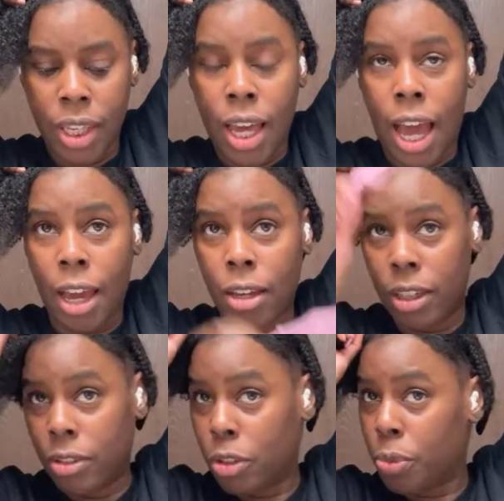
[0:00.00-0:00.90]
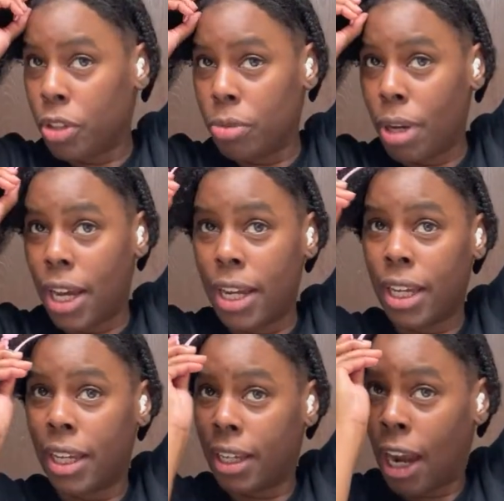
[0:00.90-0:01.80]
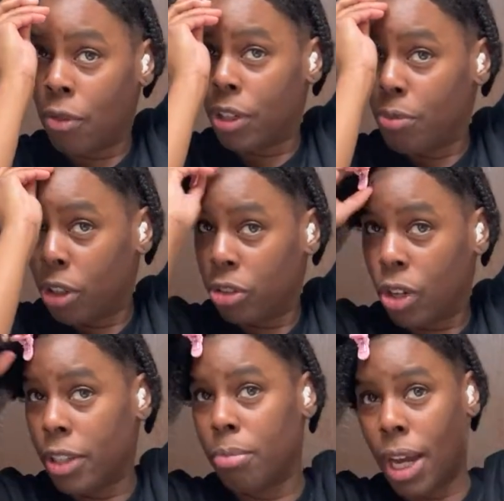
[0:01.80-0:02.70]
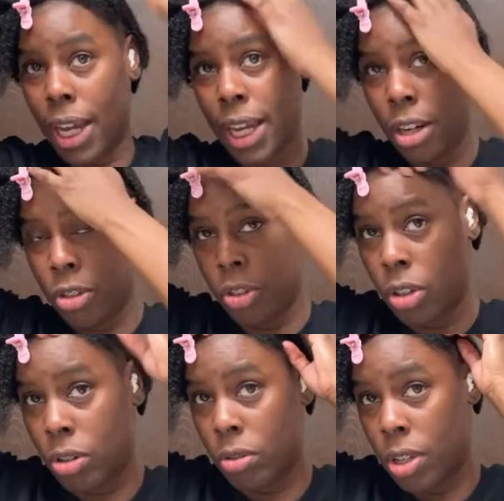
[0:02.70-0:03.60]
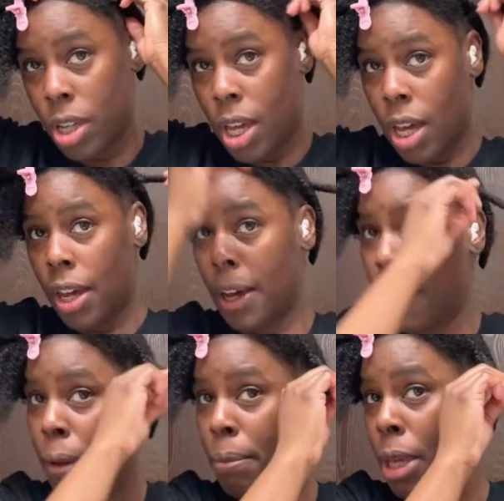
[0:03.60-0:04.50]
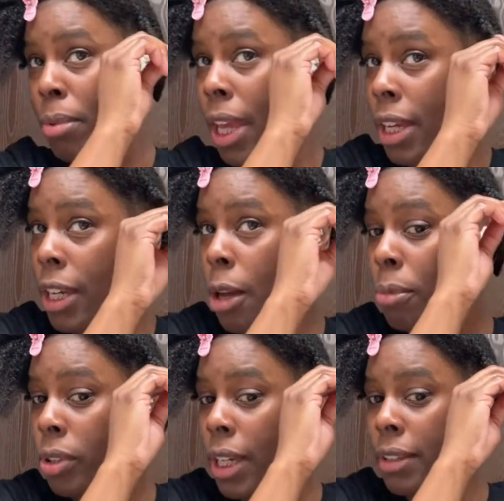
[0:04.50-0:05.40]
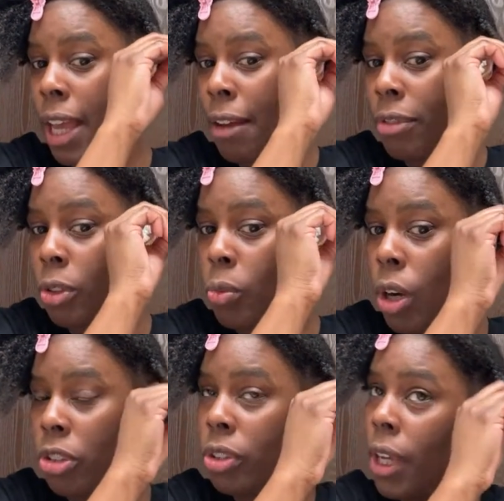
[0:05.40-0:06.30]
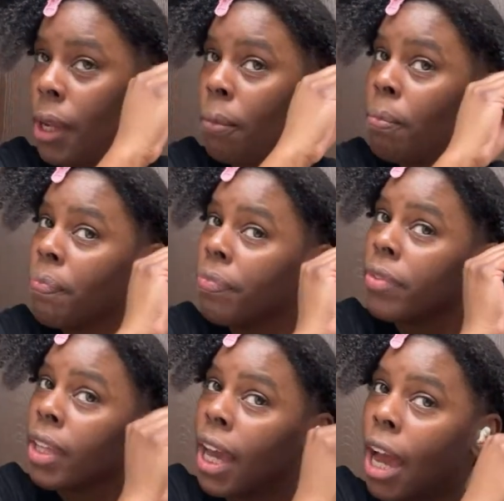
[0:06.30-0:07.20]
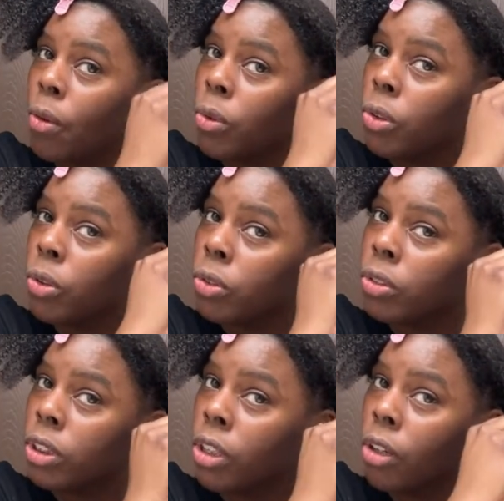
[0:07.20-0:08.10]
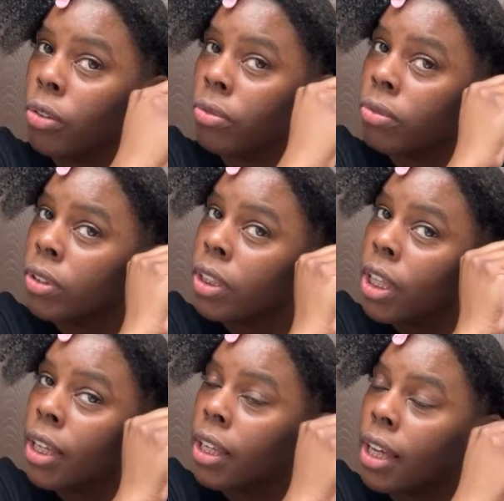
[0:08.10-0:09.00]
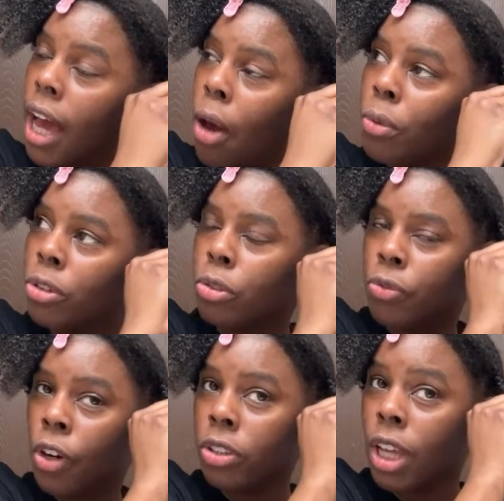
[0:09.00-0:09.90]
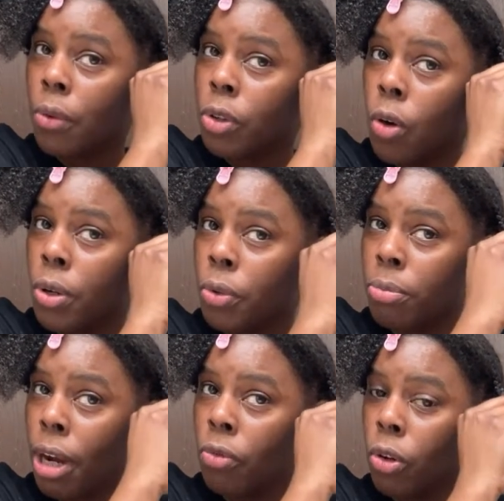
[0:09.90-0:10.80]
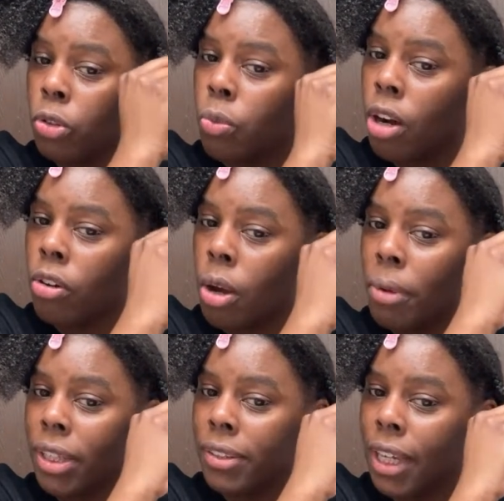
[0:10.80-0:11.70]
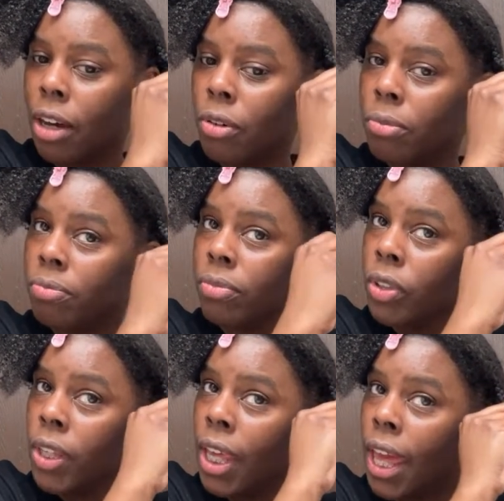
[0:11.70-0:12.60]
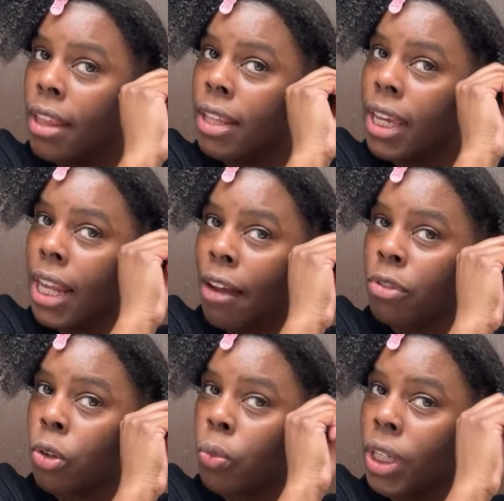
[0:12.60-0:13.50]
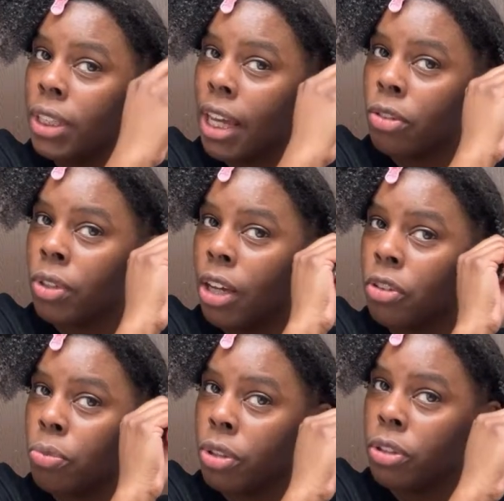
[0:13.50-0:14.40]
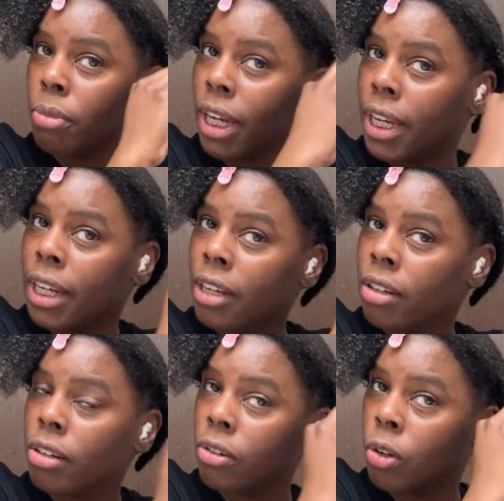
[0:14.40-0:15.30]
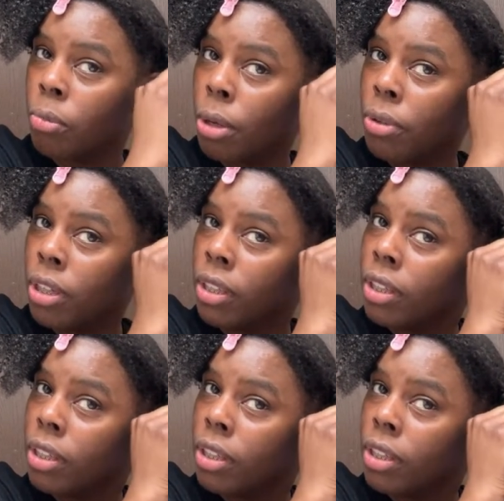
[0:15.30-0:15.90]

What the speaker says: I re-moisturize my hair, so maybe like a couple days after wash day, I will, I would go in with my rose water on my scalp, and then after a week, that's when I'll spritz my hair, or maybe